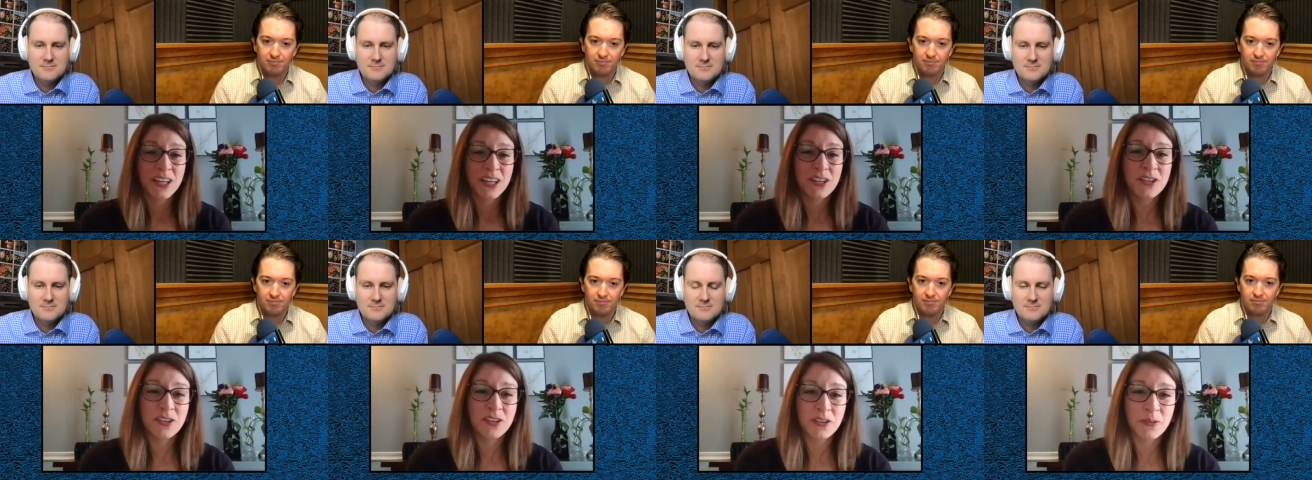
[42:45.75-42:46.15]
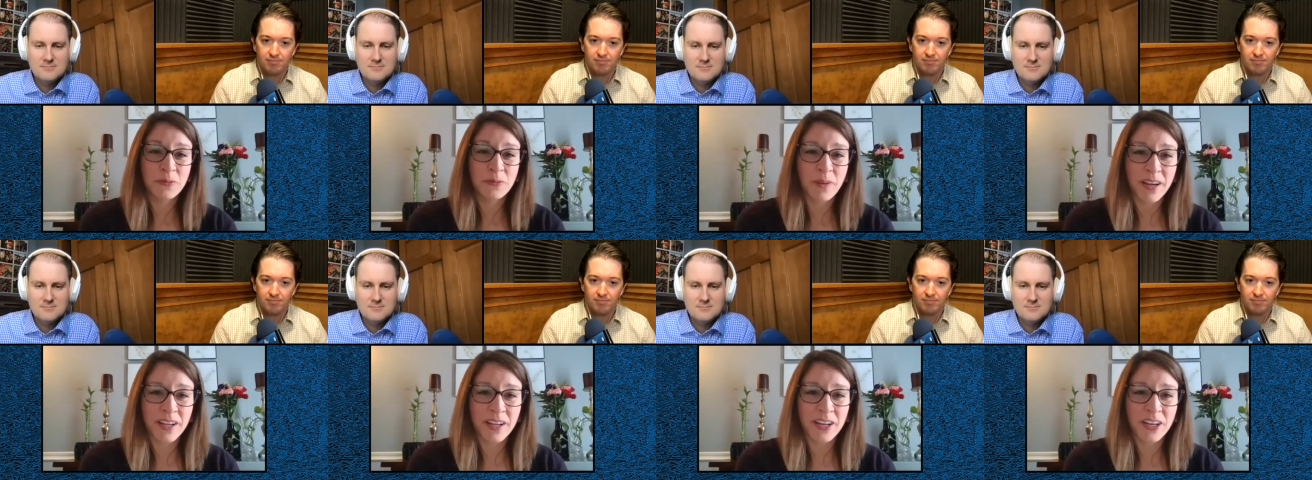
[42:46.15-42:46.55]
Speaker 1: do
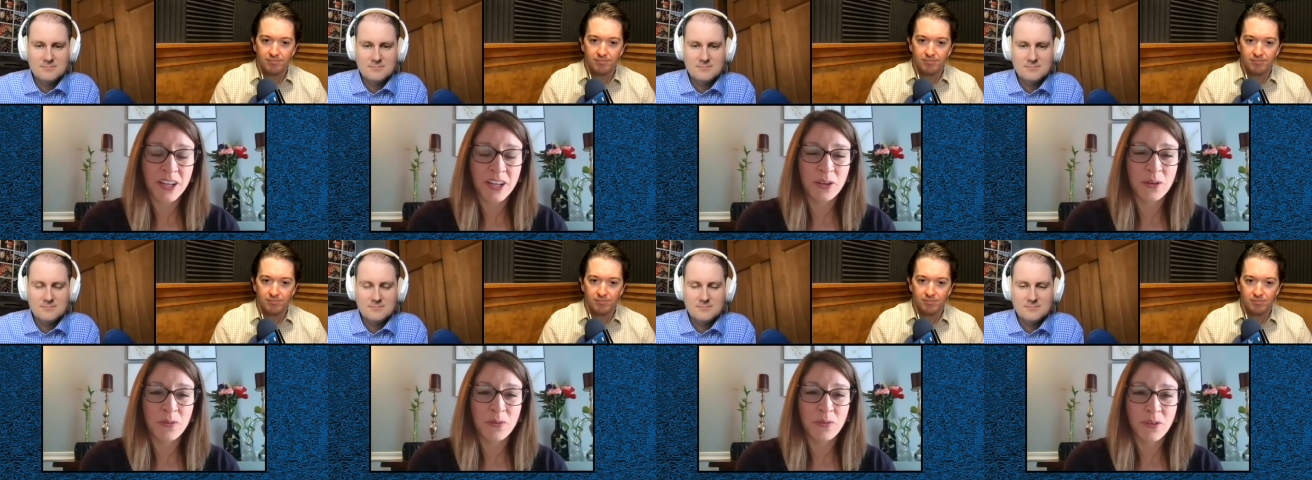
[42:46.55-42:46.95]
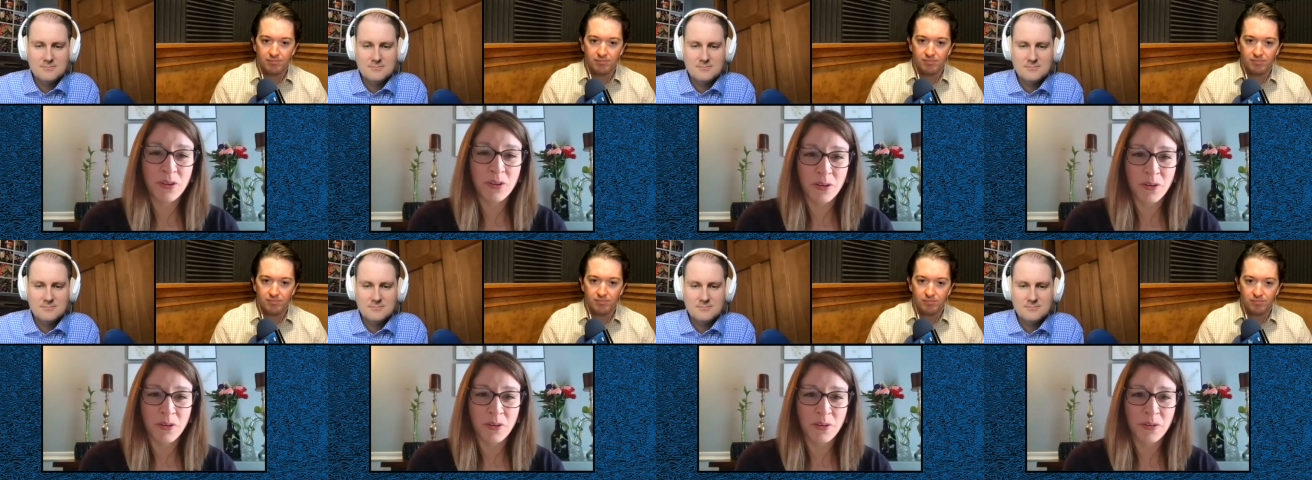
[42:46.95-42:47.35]
what you
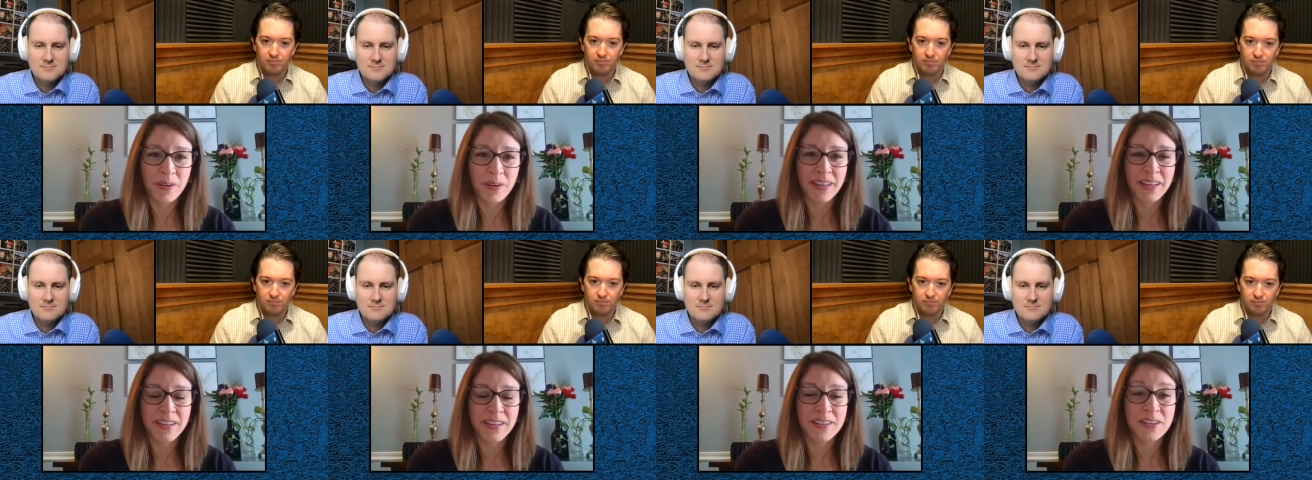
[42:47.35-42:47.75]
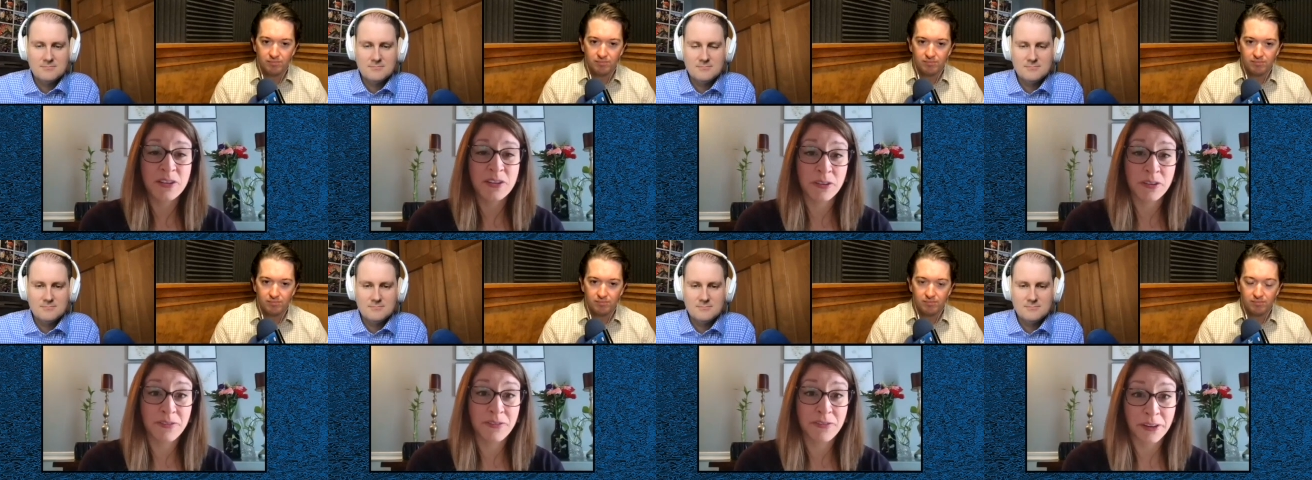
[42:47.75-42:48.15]
know is
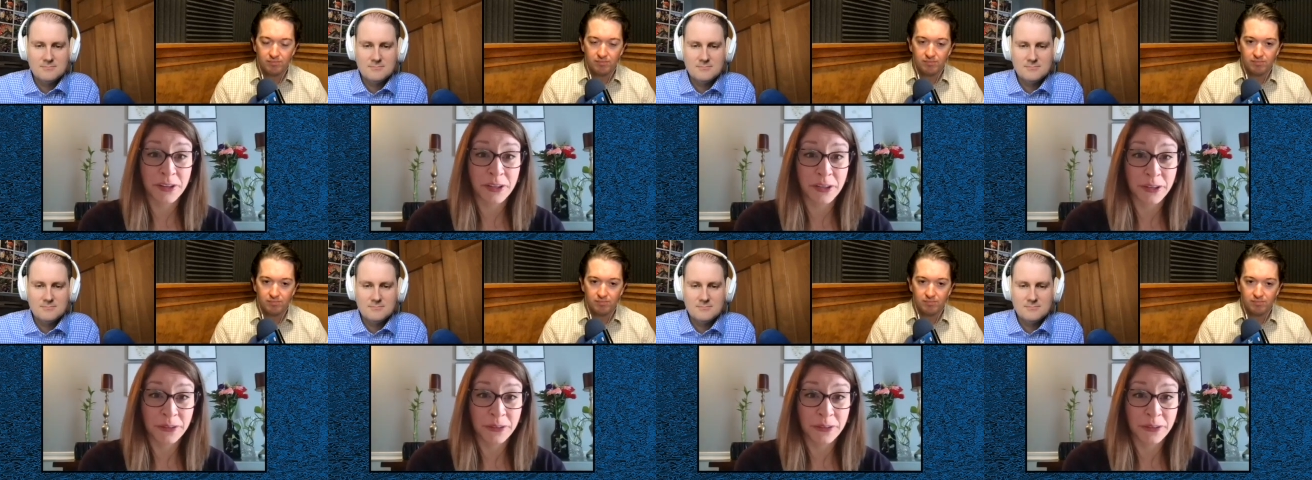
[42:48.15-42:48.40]
good for you.